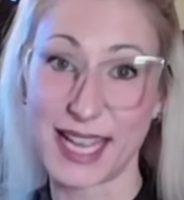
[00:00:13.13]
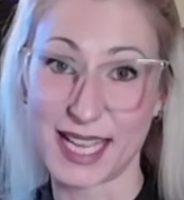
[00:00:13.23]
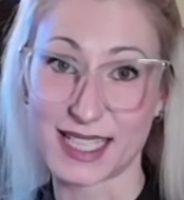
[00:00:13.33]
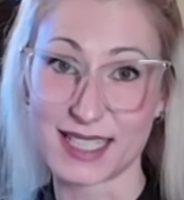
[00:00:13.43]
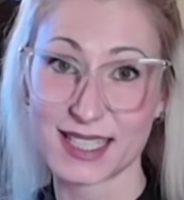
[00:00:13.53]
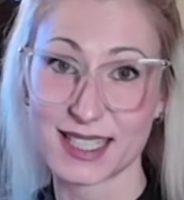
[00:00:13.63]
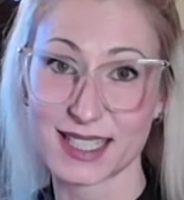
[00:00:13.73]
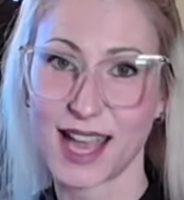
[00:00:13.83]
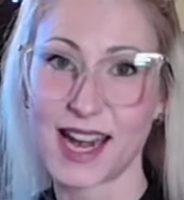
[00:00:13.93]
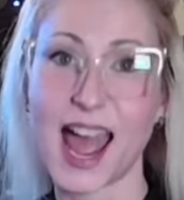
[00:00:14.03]
is
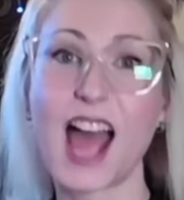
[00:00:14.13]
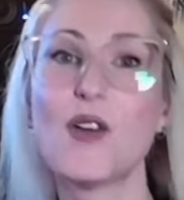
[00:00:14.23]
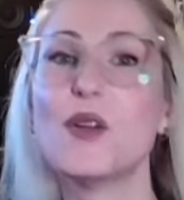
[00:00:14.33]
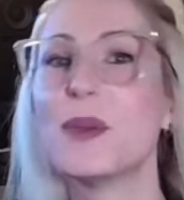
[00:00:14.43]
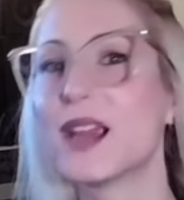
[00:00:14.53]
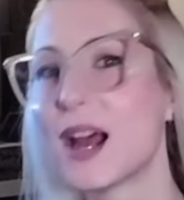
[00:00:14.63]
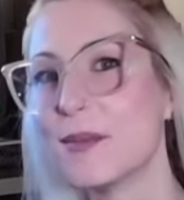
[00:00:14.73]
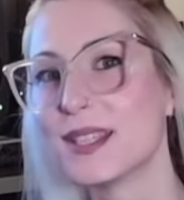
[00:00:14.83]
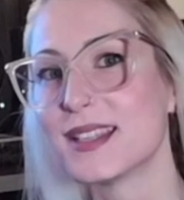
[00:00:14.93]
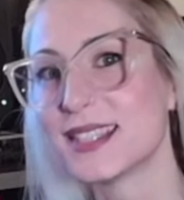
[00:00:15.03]
and how it
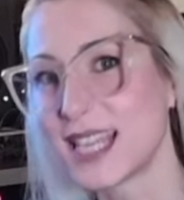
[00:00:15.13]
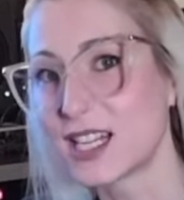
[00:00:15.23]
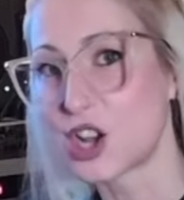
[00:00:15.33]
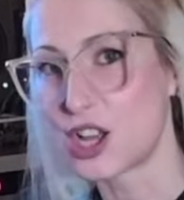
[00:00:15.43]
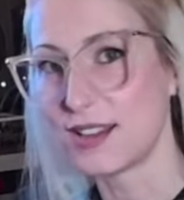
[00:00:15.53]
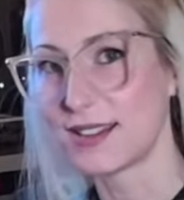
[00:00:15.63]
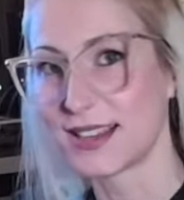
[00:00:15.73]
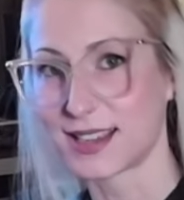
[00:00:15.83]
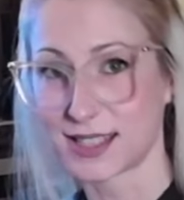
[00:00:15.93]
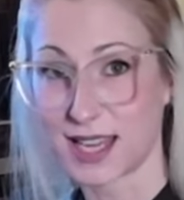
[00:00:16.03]
becomes a signal that
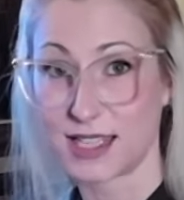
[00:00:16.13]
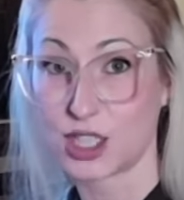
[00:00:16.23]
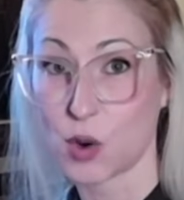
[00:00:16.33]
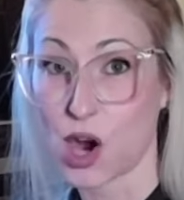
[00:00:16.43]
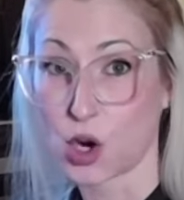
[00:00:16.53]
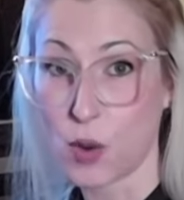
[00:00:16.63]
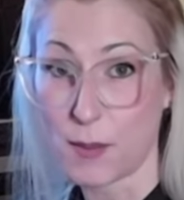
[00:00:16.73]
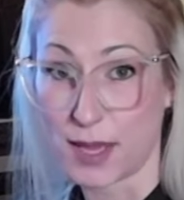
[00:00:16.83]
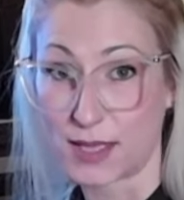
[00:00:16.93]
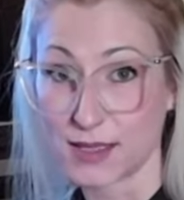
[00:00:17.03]
gets into our
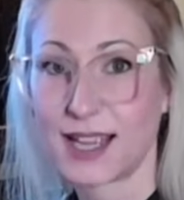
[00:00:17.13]
equipment,